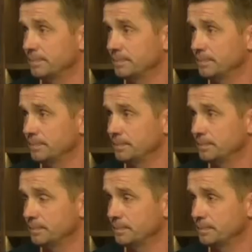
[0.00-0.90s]

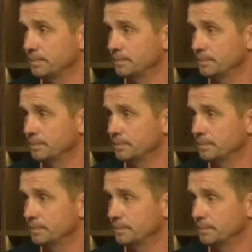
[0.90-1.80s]

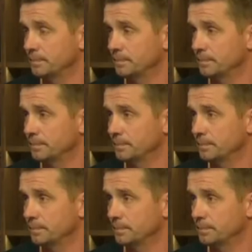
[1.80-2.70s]

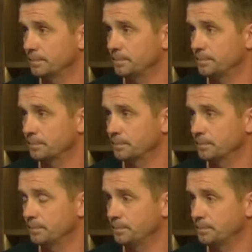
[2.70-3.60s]
[no speech]